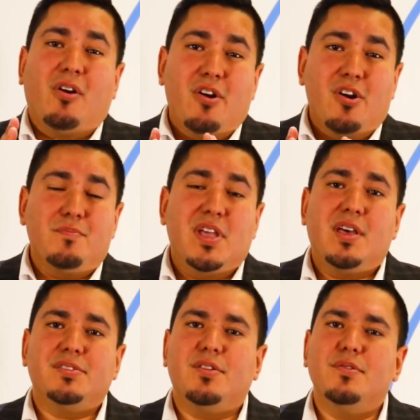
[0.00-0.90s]
urn
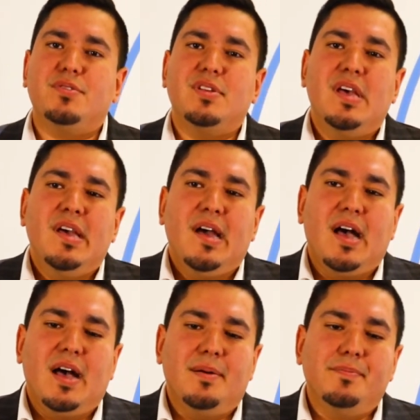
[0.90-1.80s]
because those
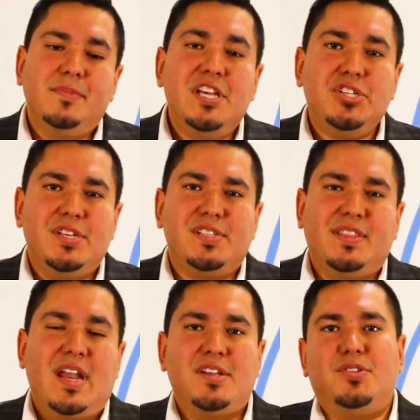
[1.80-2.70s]
niches at
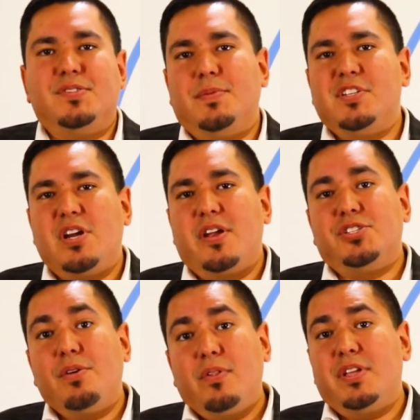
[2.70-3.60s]
the National Cemetery
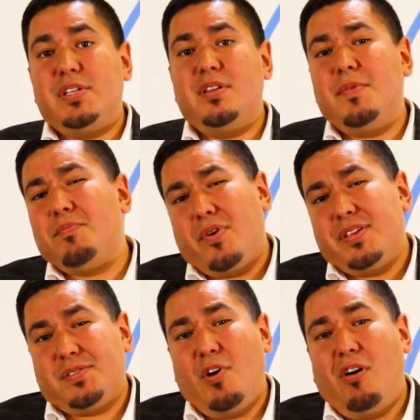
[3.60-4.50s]
generally tend to be
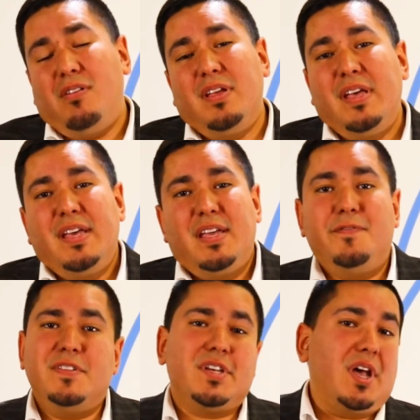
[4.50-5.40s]
pretty small.
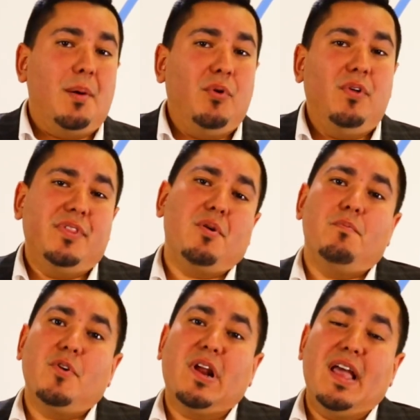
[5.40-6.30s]
If it's a couple, they're
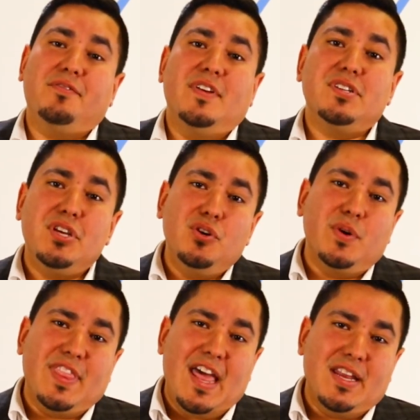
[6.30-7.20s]
going to have to fit 2
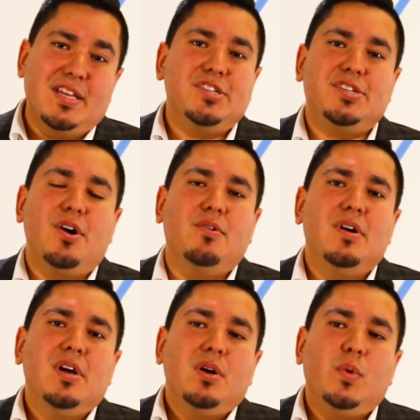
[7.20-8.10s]
in that niche. So
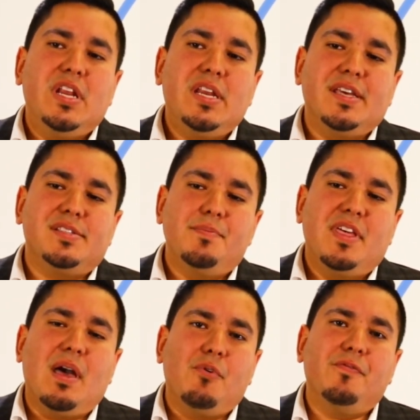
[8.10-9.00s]
we need to get
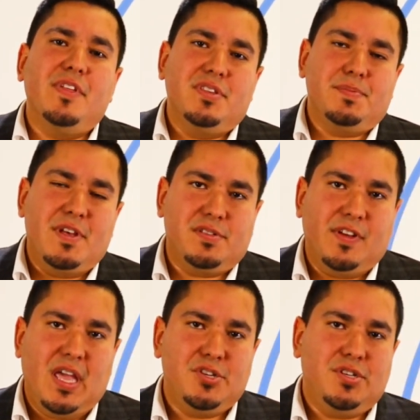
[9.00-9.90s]
something that will fit the
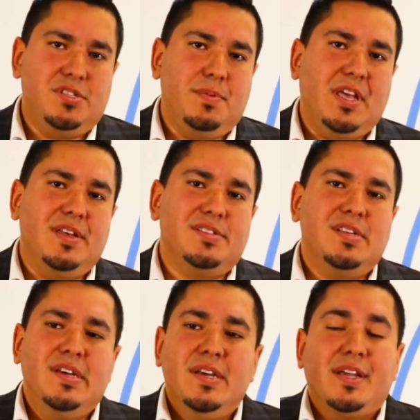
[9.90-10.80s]
specifications,
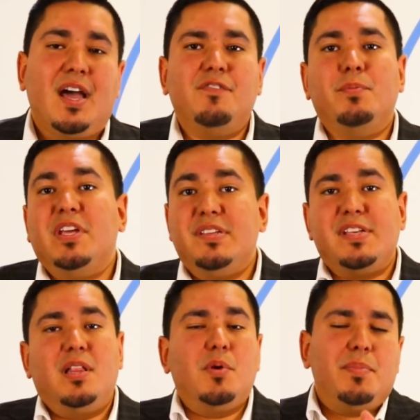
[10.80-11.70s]
because God forbid you
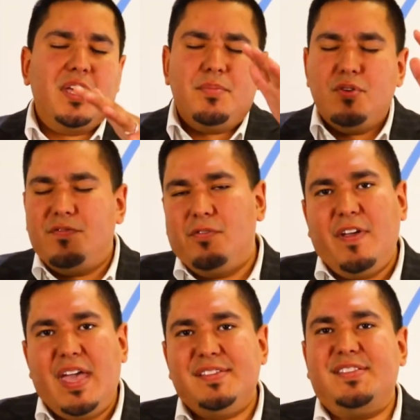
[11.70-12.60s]
sell them a big, beautiful
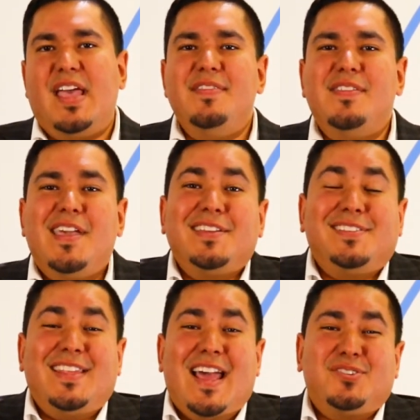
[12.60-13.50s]
vase and then they get
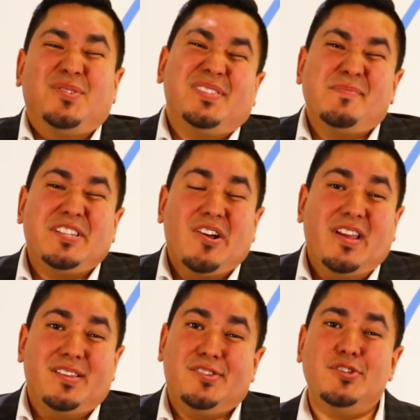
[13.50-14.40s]
to the National Cemetery
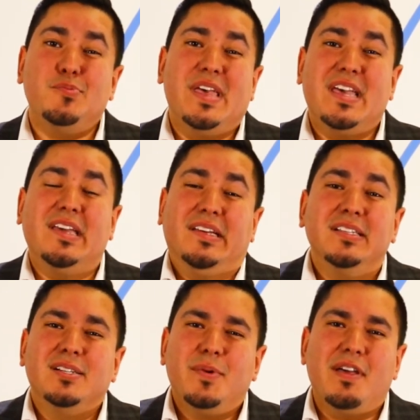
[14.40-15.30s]
and it's too big.
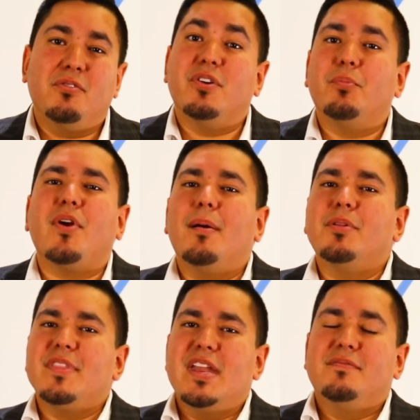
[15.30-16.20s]
We have a real
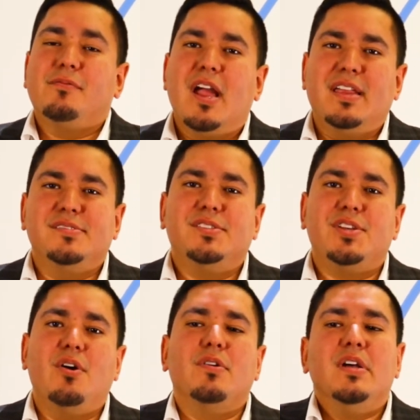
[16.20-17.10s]
problem then, right?
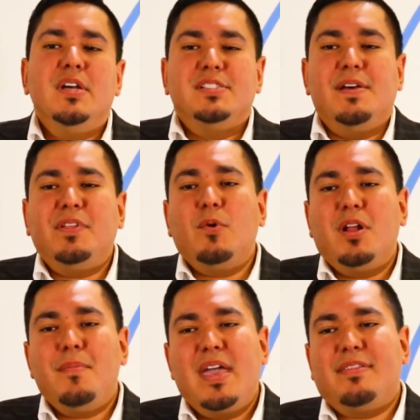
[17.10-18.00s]
So definitely want
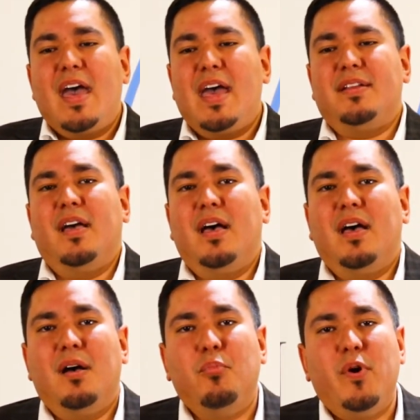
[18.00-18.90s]
to make that
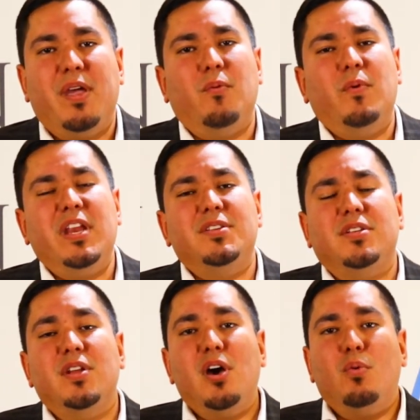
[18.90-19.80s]
a point. We need to
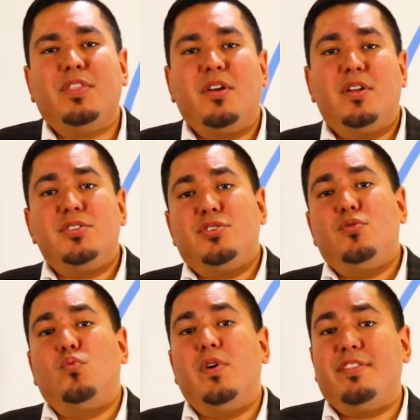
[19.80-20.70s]
know what they're going to
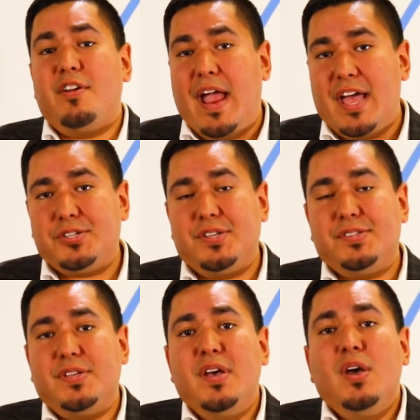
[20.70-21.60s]
do with their
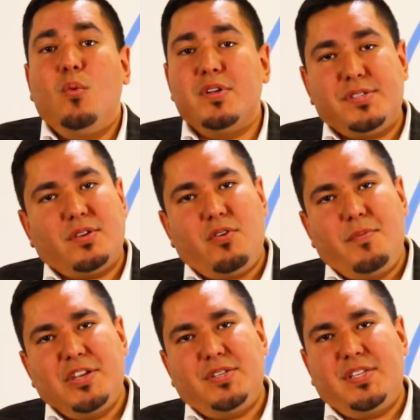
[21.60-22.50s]
ashes once the
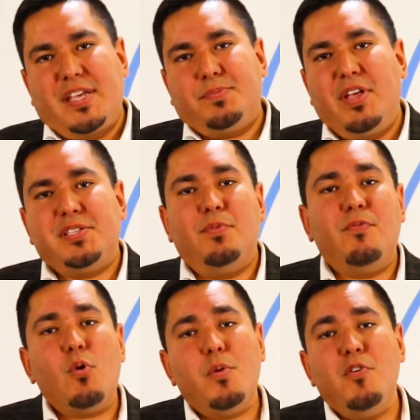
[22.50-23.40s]
cremation takes place.
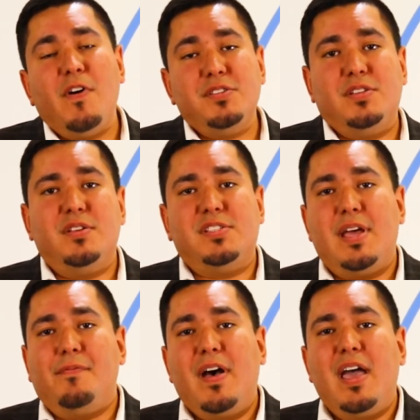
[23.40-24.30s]
Before we move on to
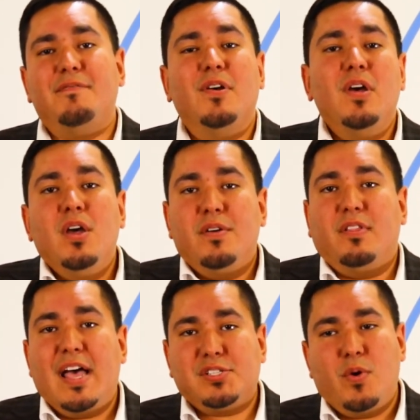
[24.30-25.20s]
step 5, the
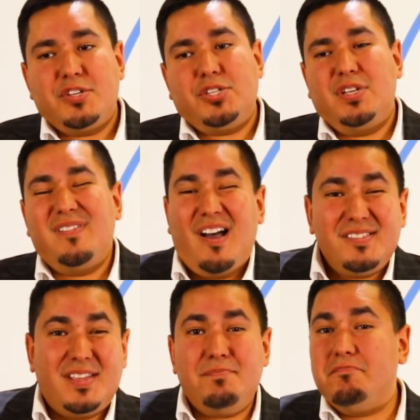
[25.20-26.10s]
last question,
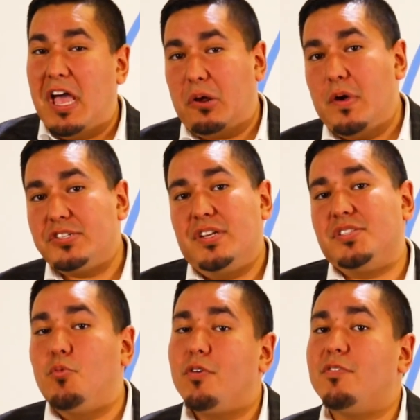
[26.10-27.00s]
honestly, not a question,
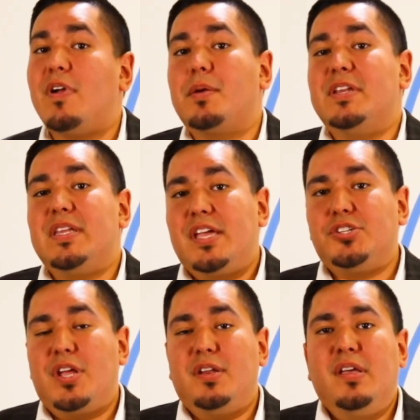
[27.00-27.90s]
it's more of a
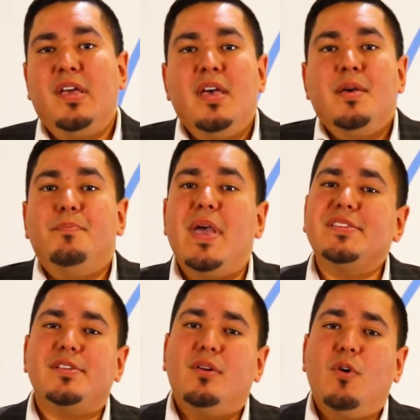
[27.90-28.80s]
recommendation.
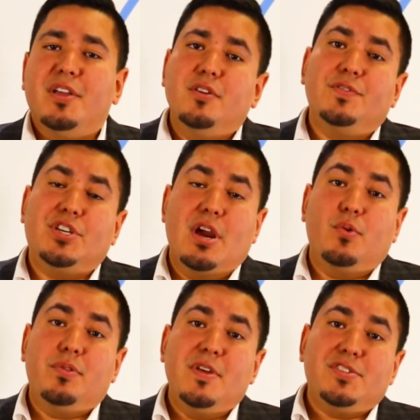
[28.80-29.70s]
Based on what you've shared
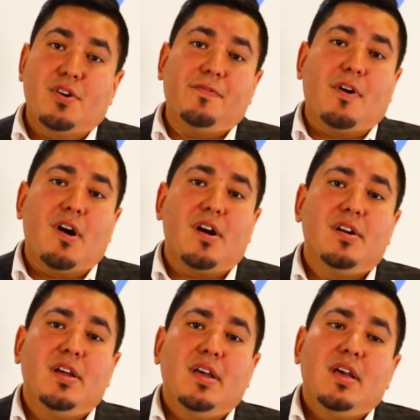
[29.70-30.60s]
with me so far,
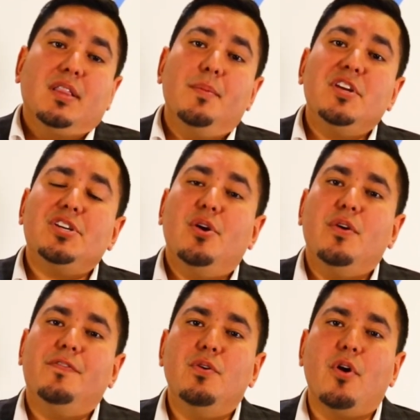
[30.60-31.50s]
let me show
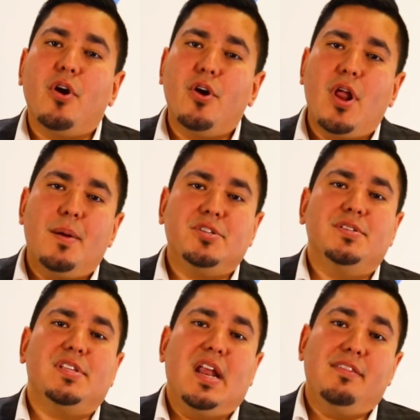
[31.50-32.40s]
you a few urn
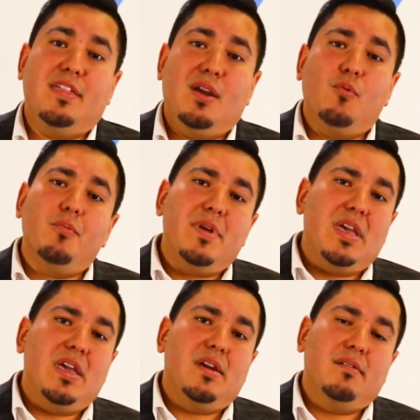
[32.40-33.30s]
options that I think will
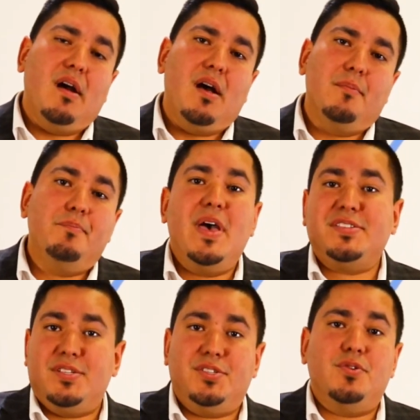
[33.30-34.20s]
be
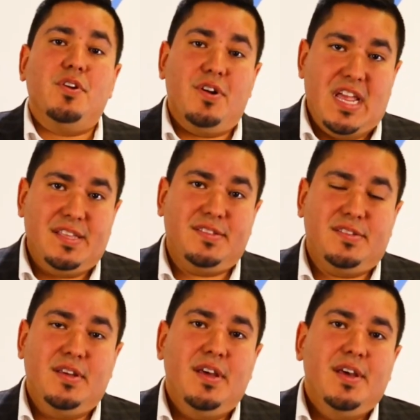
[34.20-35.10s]
best to suit your
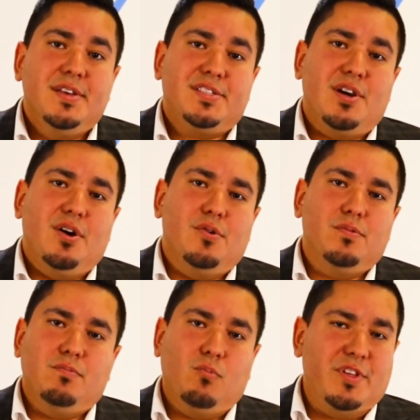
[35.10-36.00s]
needs.
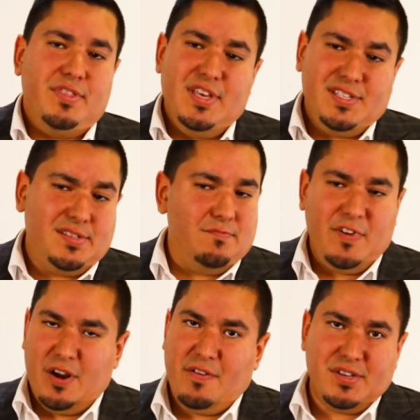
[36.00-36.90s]
So with this
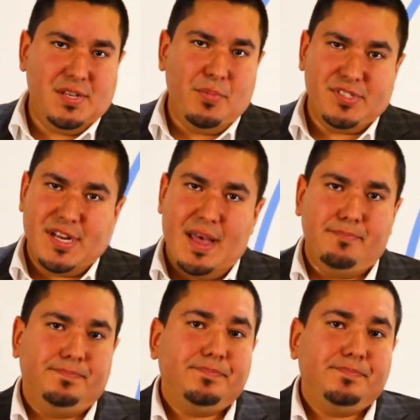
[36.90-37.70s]
very, very simple step,